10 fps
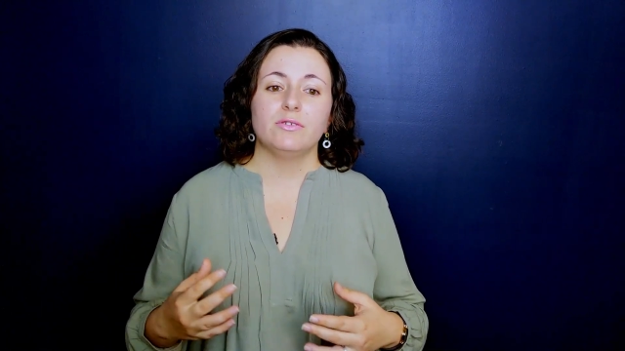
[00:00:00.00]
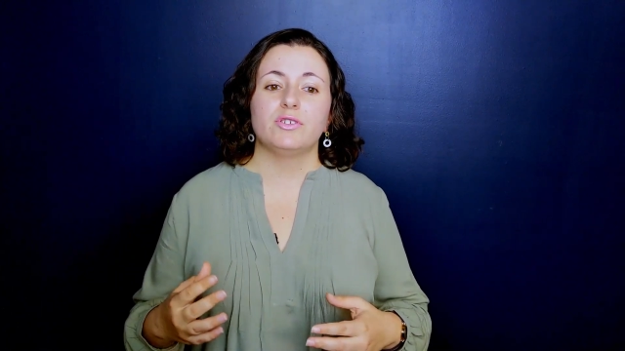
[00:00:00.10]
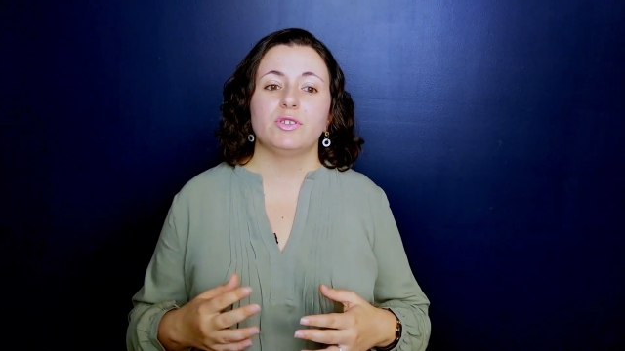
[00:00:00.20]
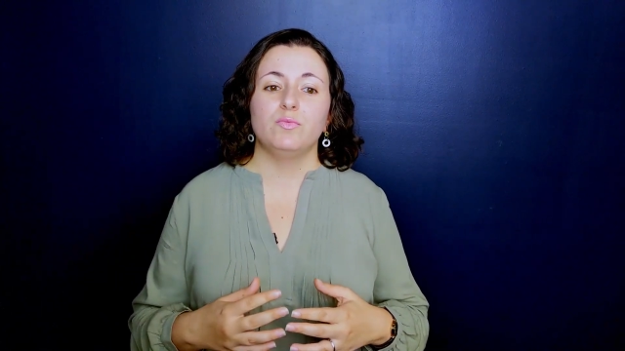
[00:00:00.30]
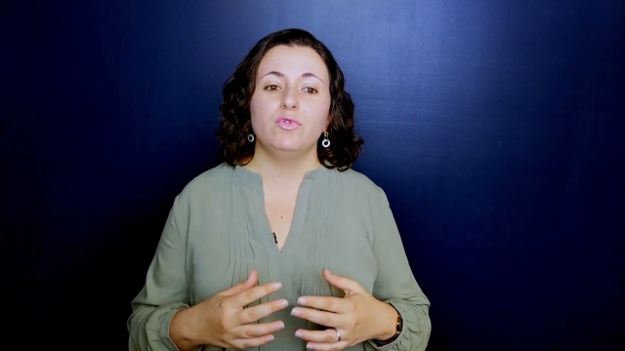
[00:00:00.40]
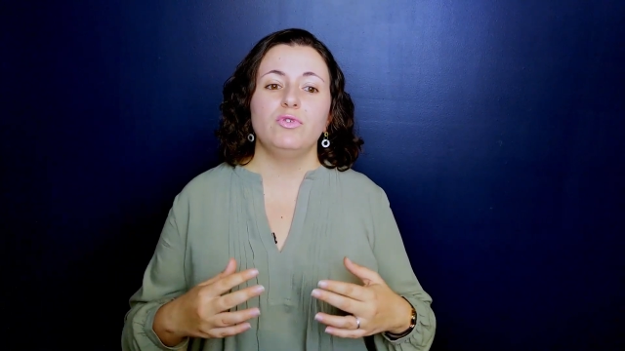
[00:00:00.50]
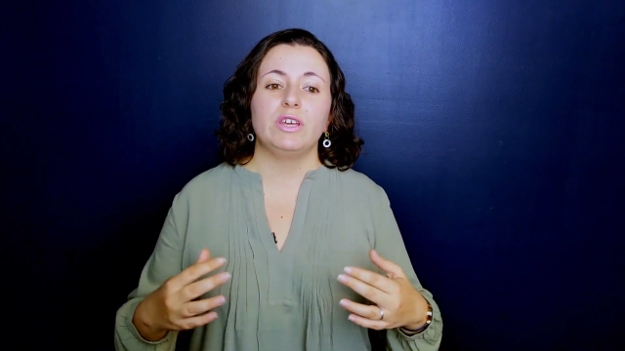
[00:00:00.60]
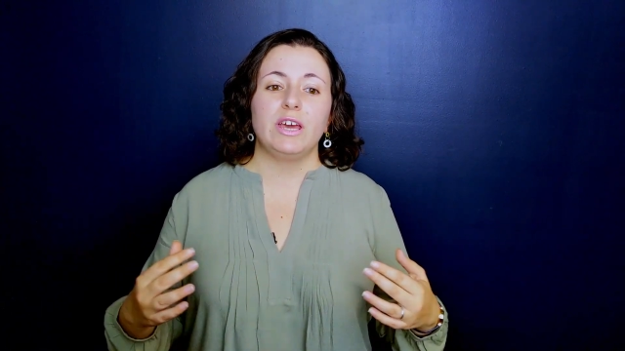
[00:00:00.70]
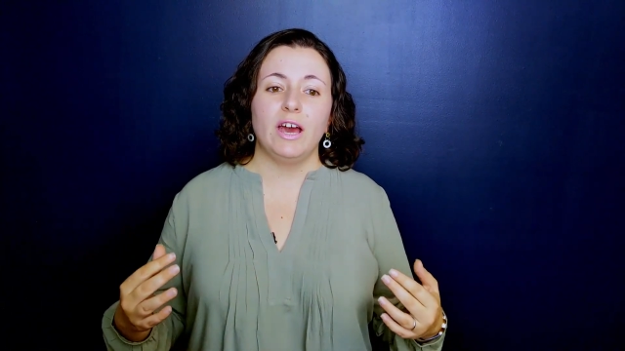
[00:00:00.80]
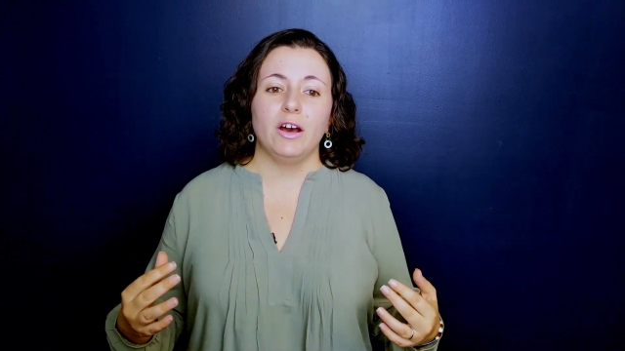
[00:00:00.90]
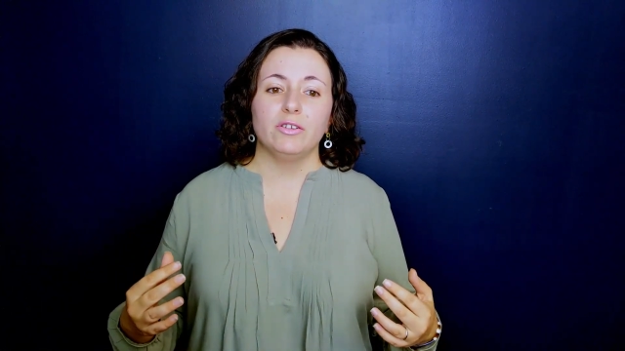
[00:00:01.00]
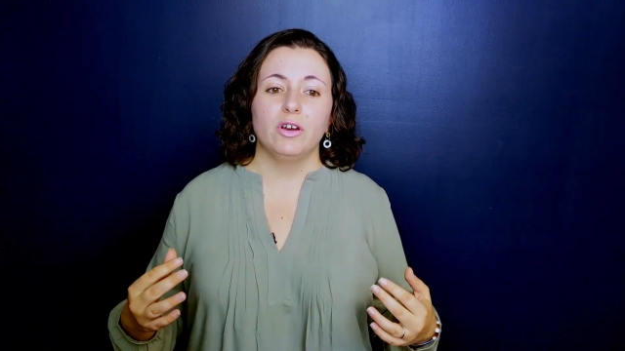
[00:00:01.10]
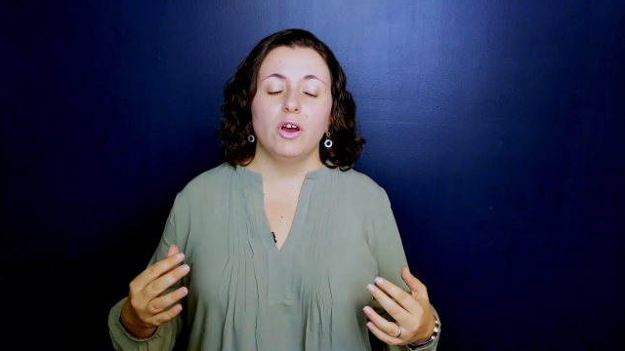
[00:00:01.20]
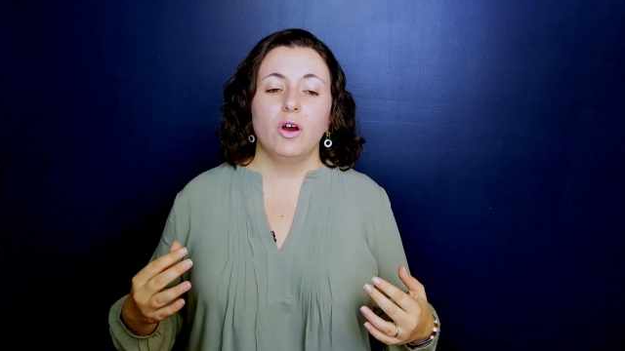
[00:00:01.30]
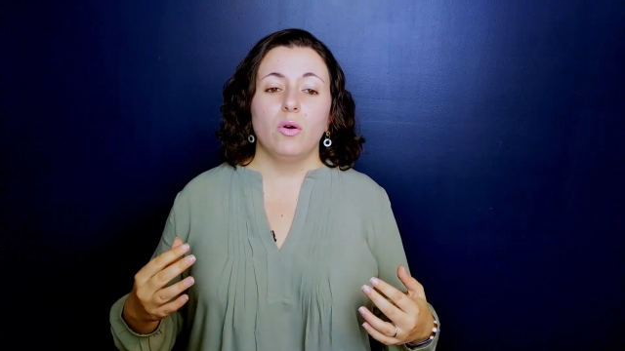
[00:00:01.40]
smoothing out,
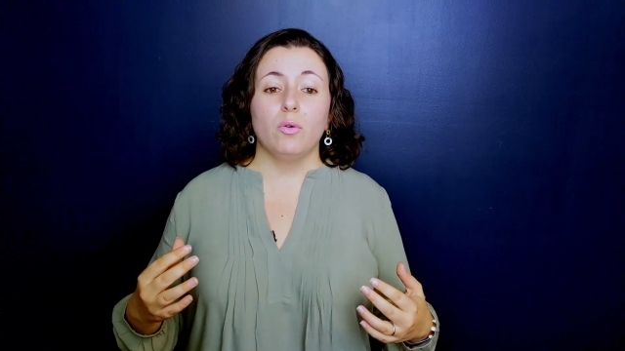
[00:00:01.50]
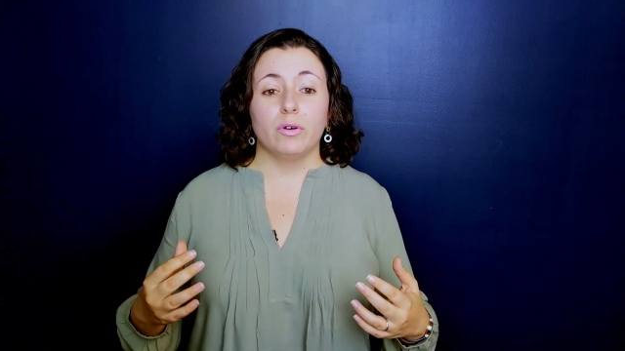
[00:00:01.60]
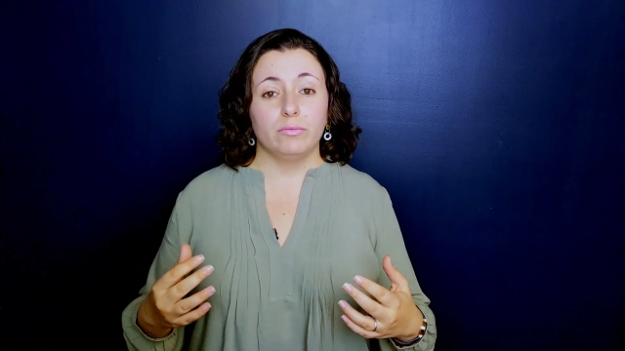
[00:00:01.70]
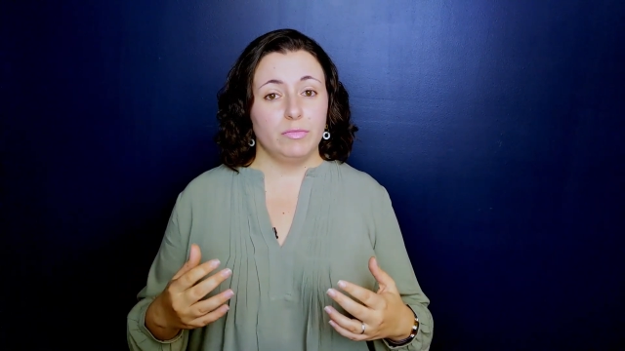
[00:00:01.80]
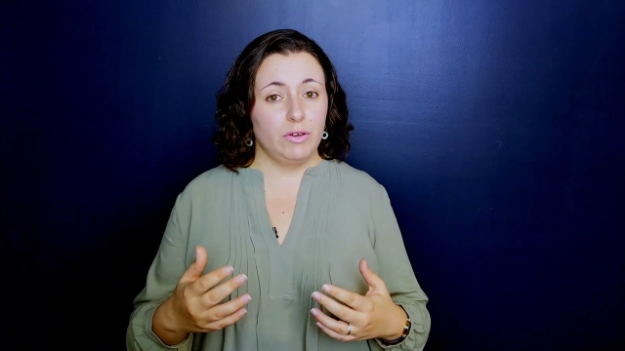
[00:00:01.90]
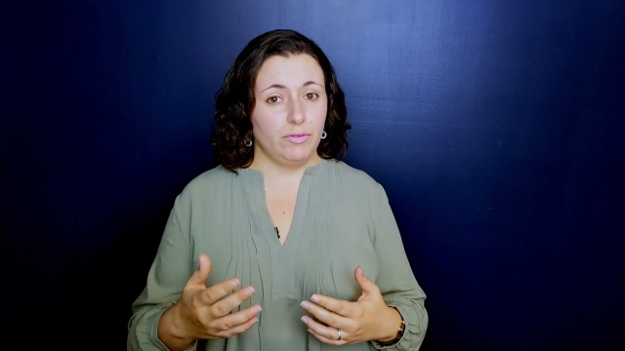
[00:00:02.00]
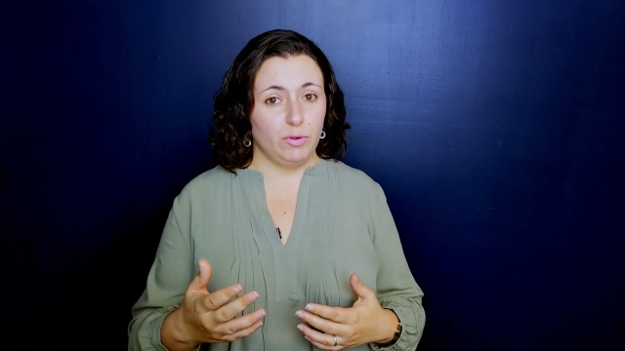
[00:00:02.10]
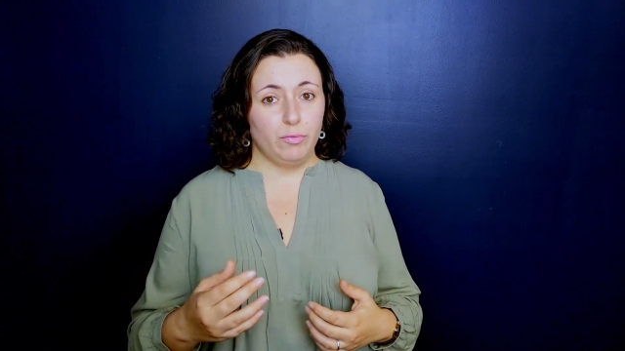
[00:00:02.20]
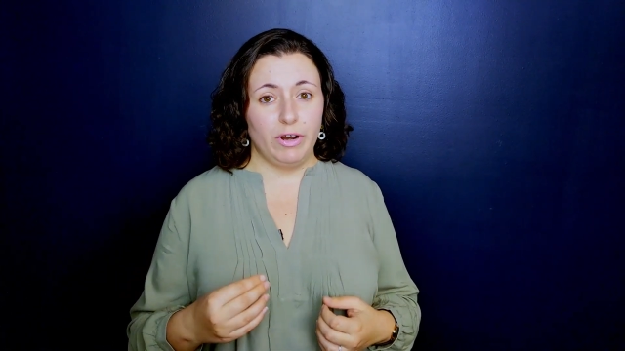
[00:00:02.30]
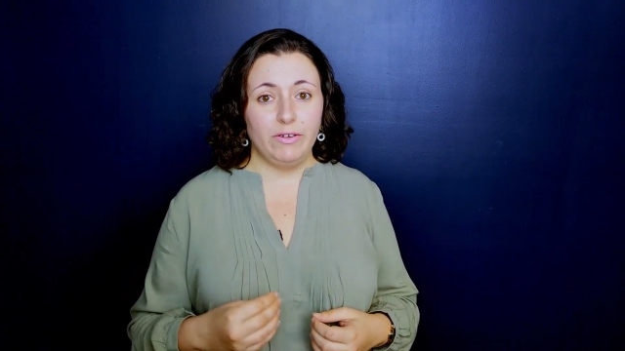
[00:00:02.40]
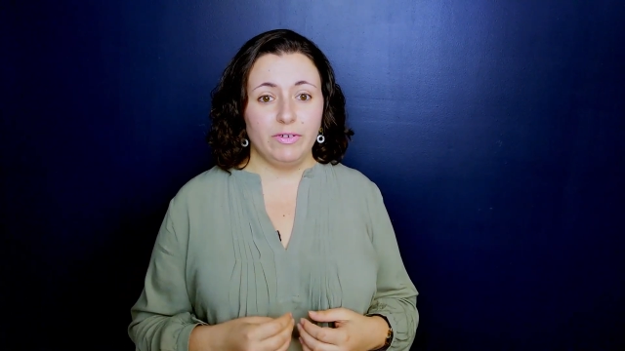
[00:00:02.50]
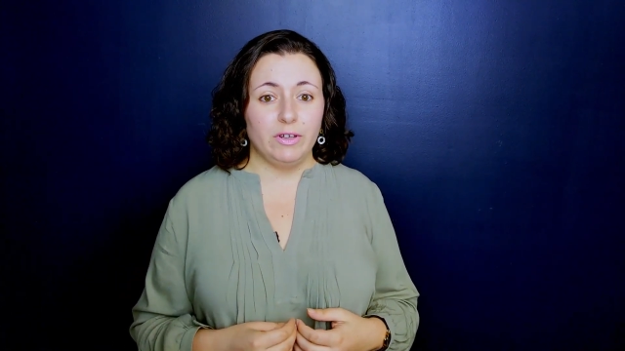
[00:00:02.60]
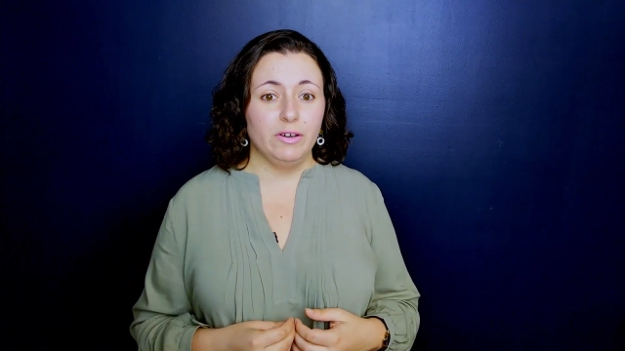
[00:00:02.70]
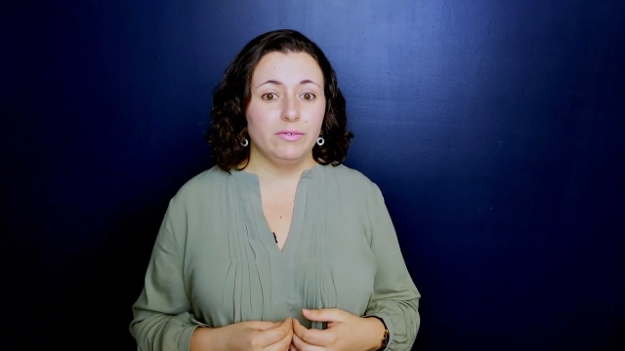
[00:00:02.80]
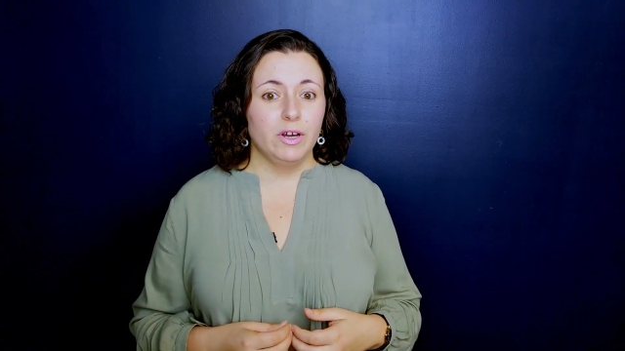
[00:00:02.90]
or if you're brave
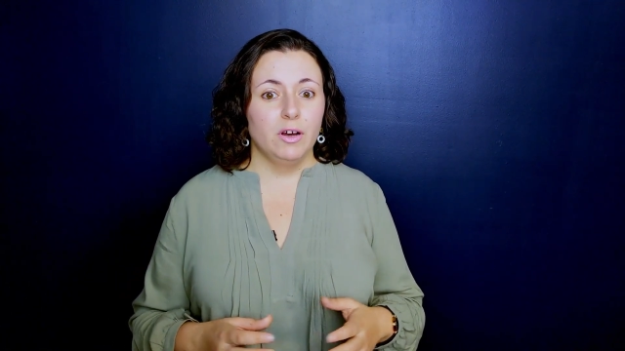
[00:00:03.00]
enough,